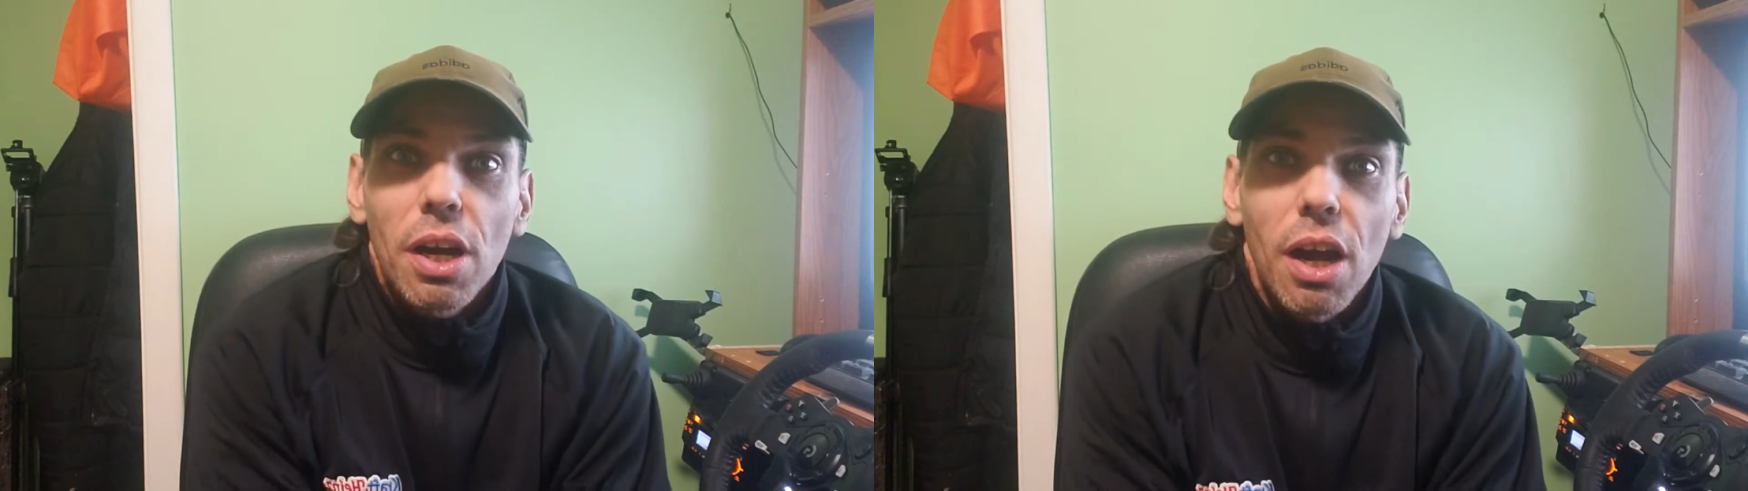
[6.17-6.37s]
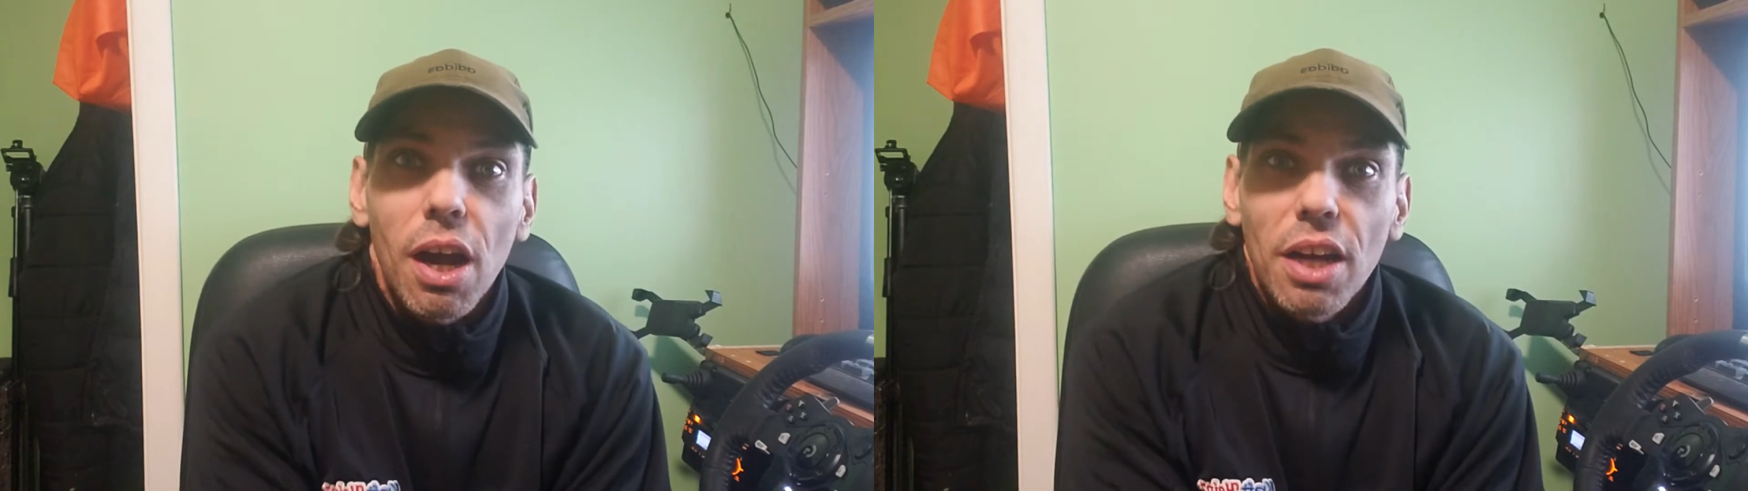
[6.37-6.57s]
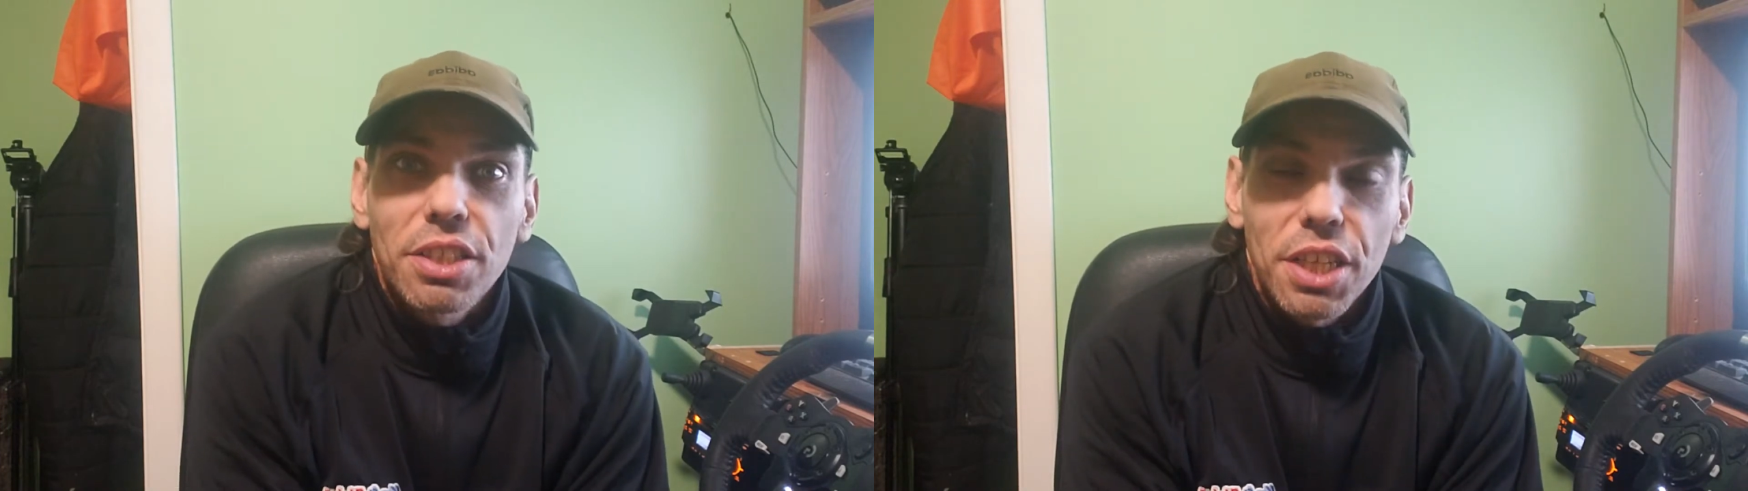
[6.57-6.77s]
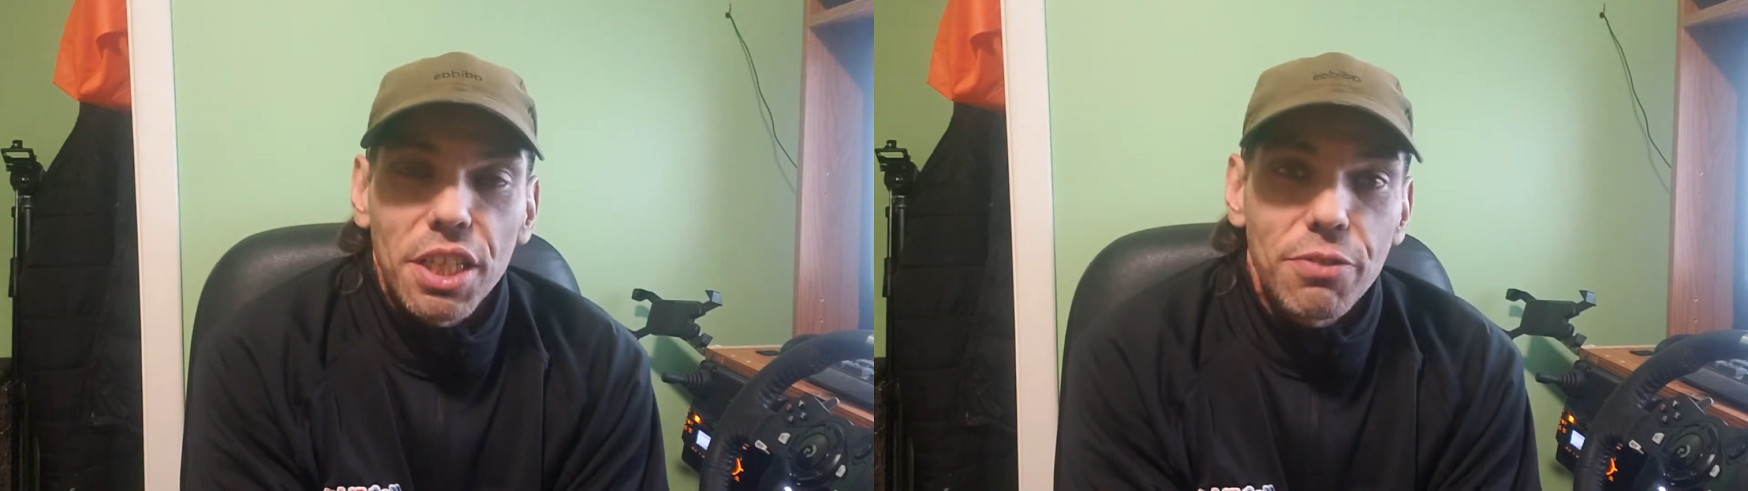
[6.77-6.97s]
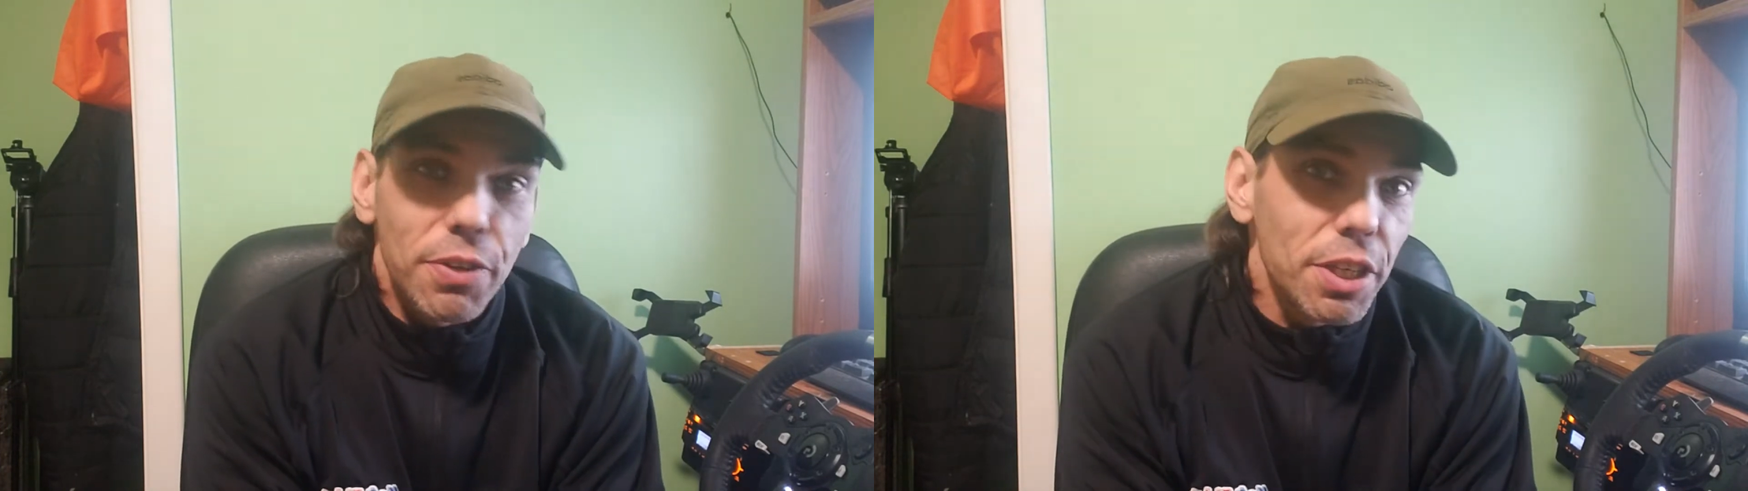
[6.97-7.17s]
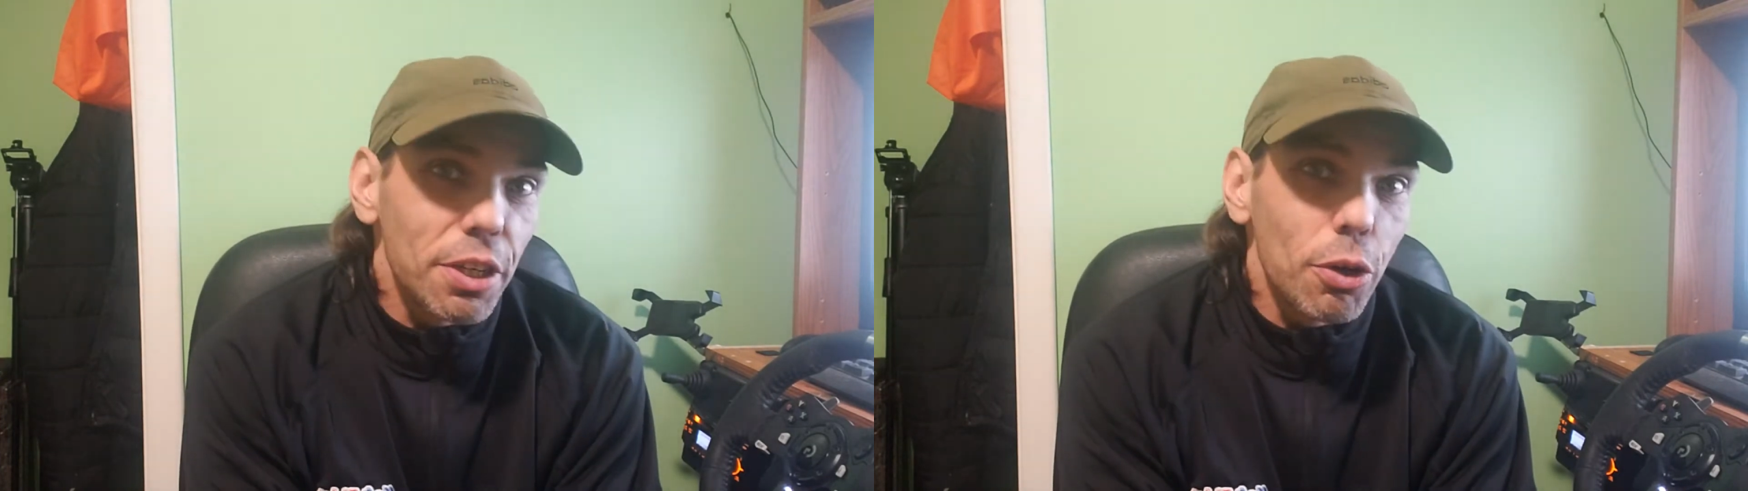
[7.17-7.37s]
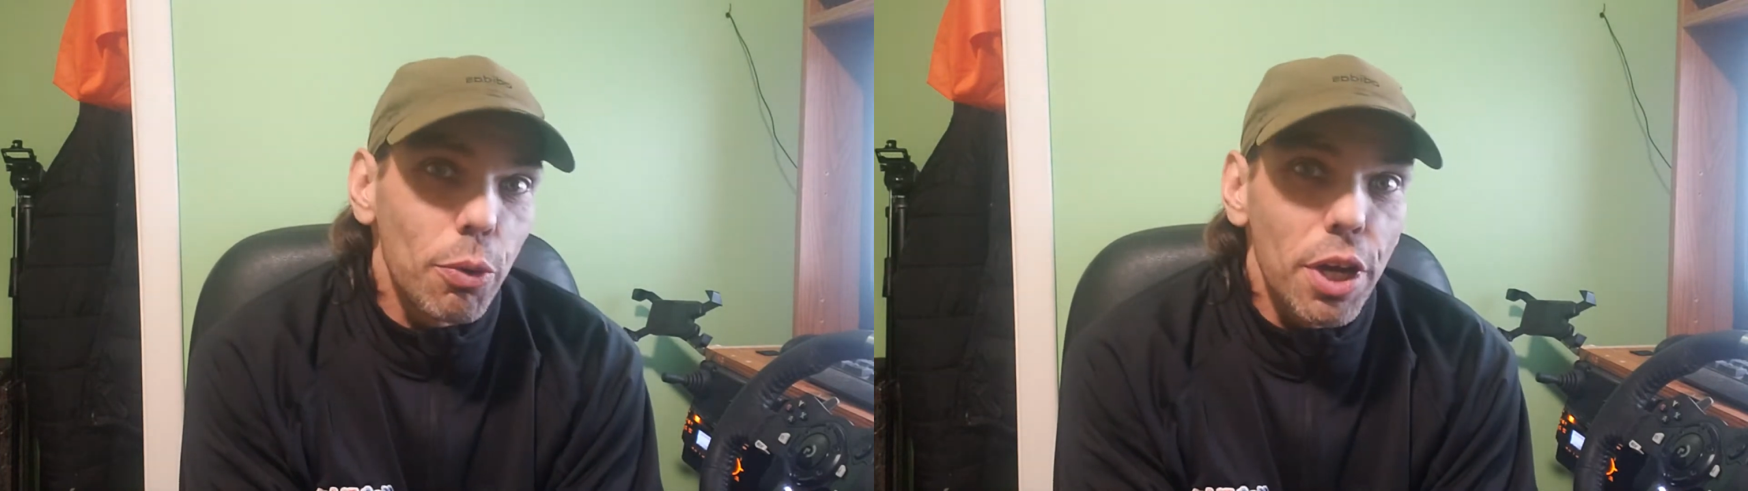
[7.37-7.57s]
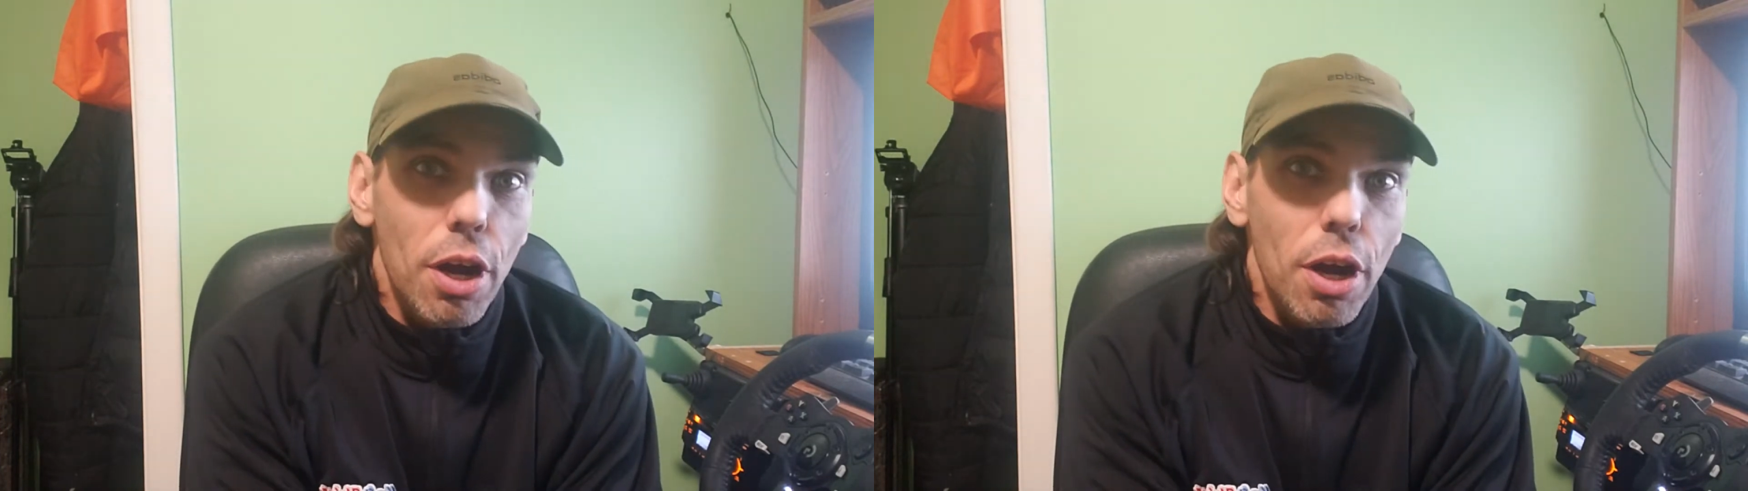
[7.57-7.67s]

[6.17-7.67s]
We